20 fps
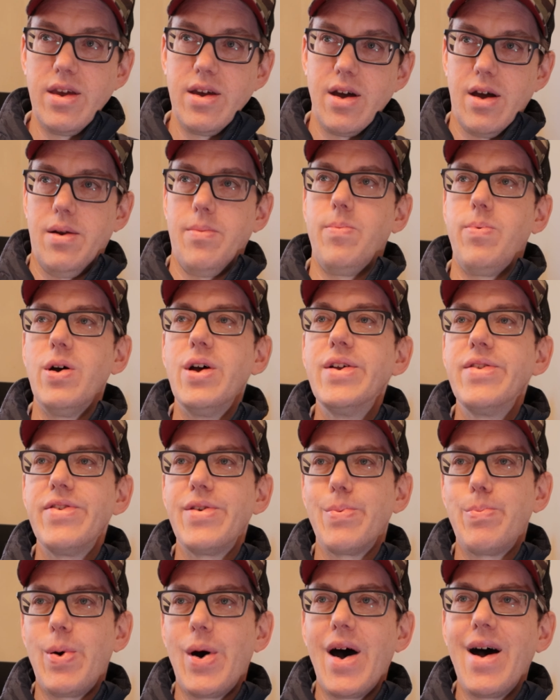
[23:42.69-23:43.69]
You got to
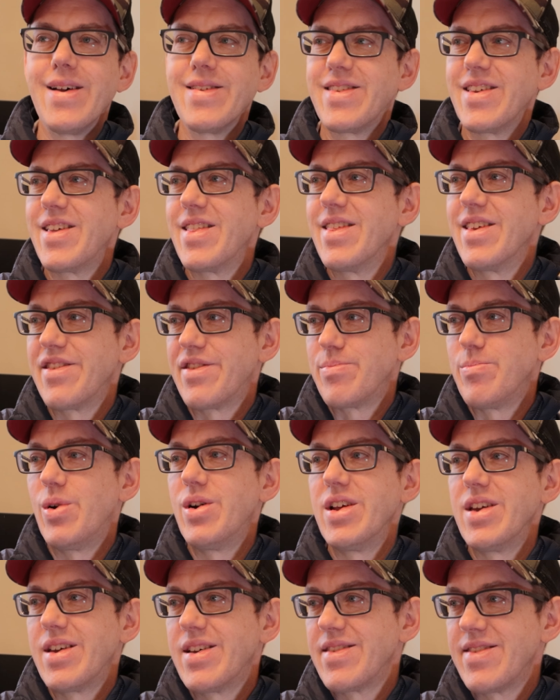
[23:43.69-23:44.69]
deposit this
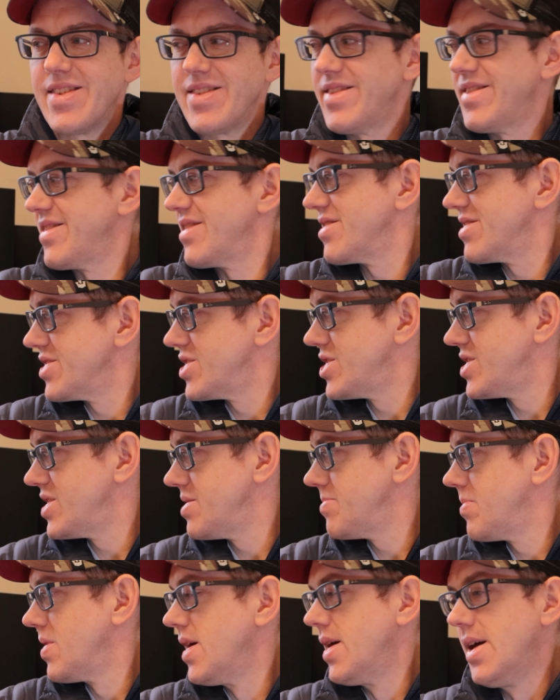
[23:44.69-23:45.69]
money because this isn't
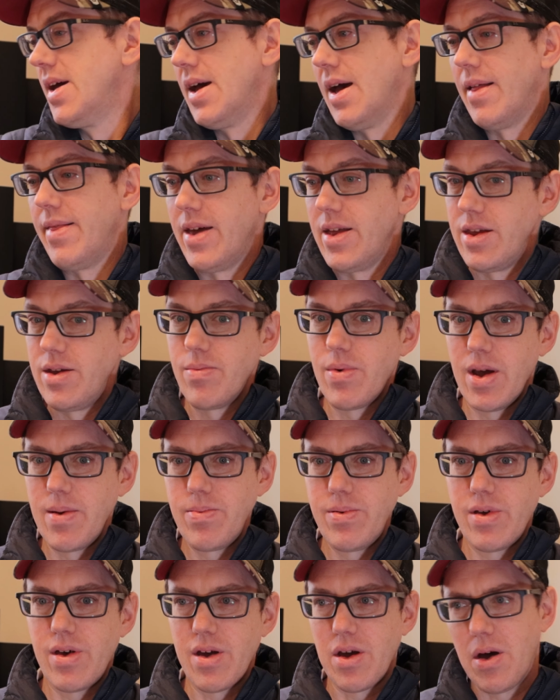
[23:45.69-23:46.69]
cheap. And then you might
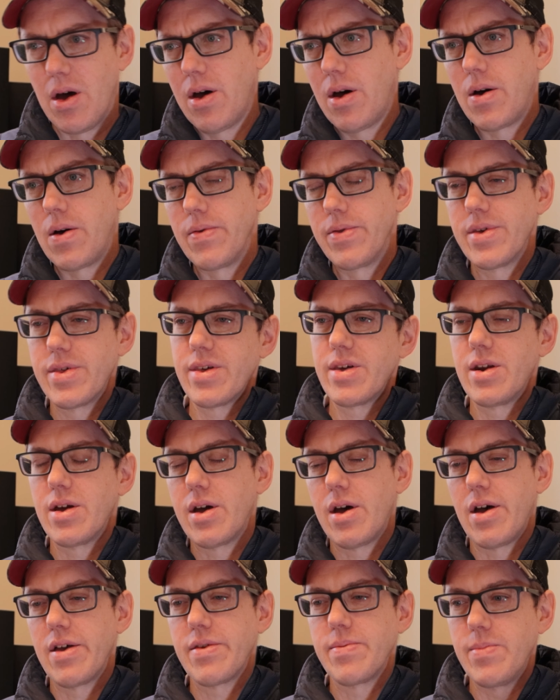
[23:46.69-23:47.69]
be like, oh, this is going to
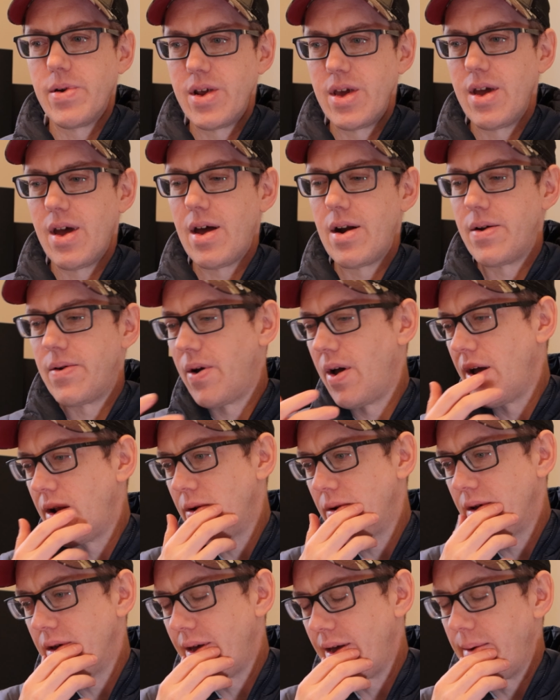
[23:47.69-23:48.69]
cost money.
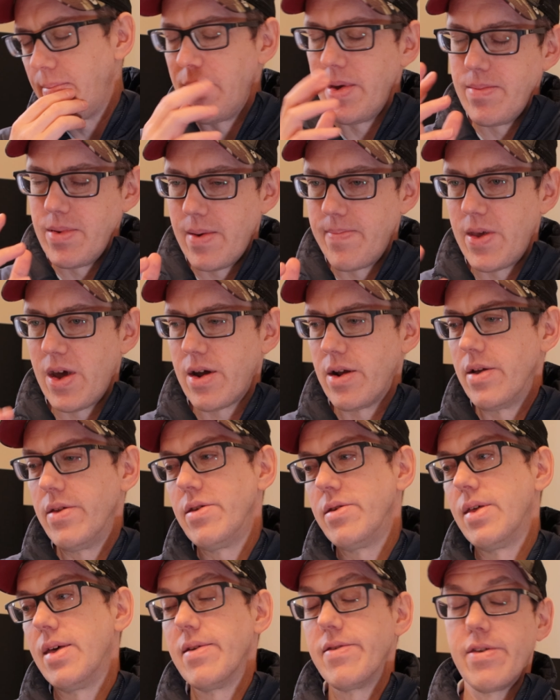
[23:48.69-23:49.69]
Maybe I'm not going to
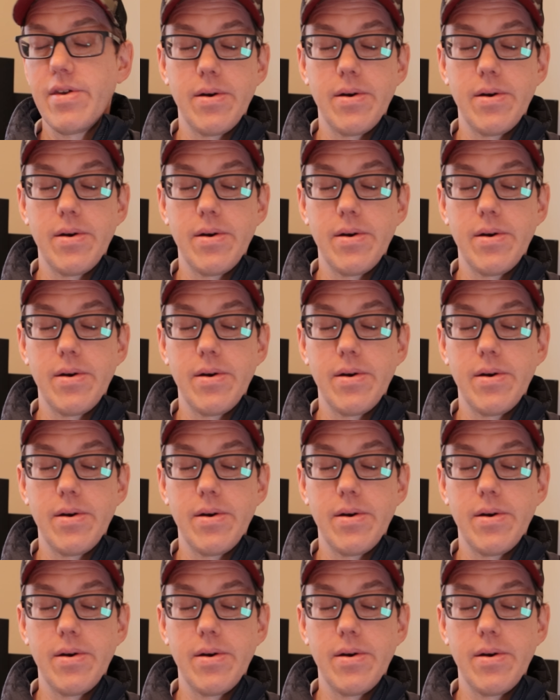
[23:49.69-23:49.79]
do that.